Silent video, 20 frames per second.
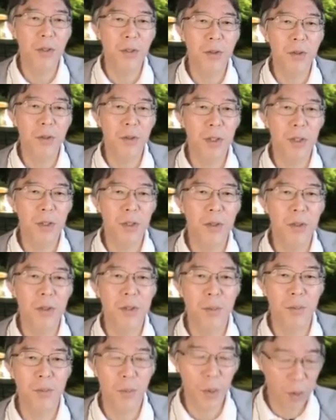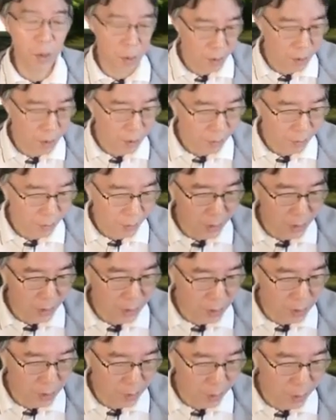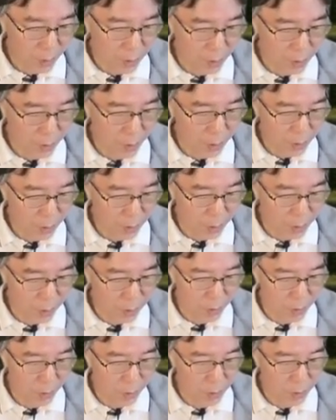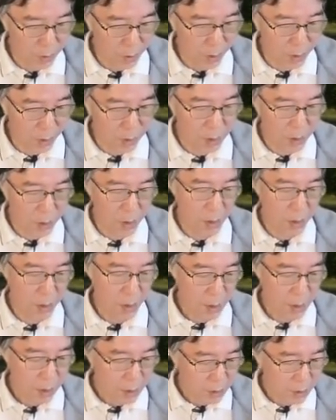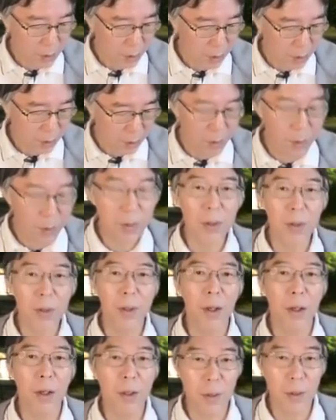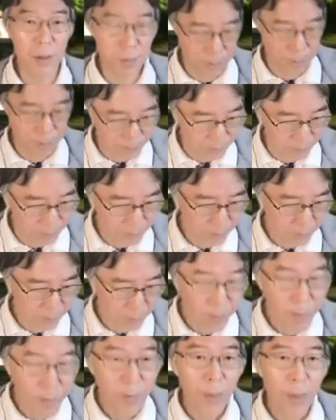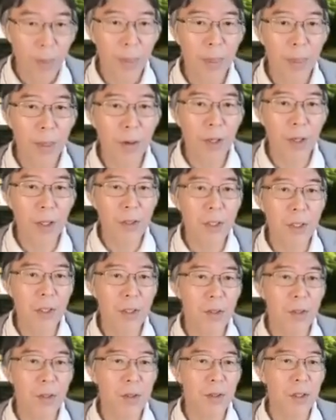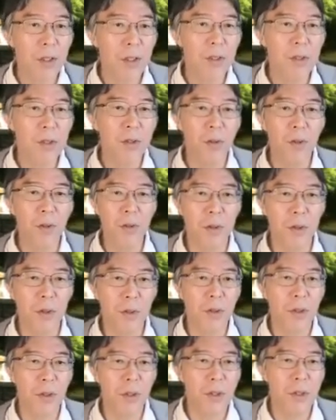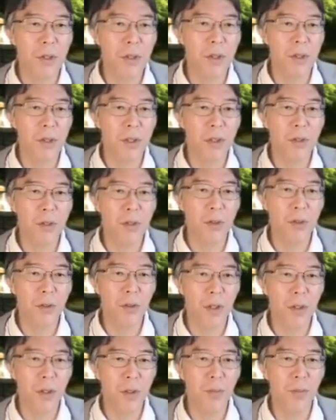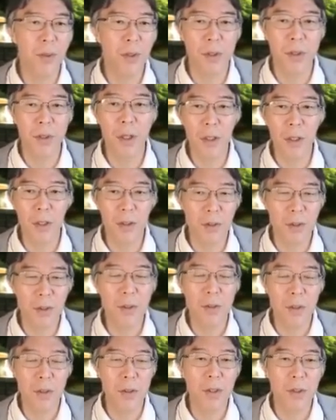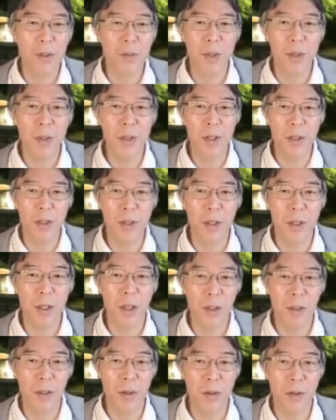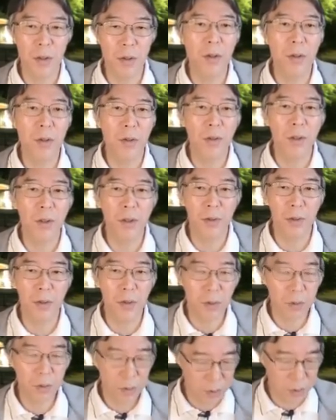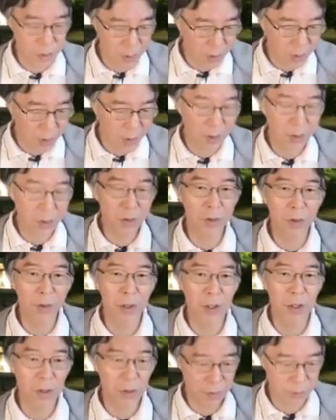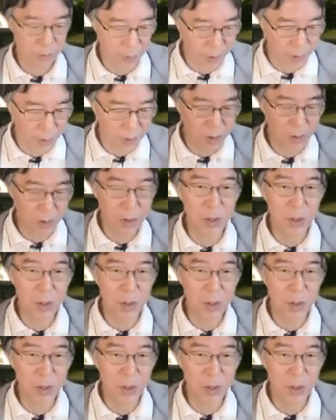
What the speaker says: on this simple valence bond picture. Okay, so now I said disordered. This is disordered, but this means that all the truncated correlation functions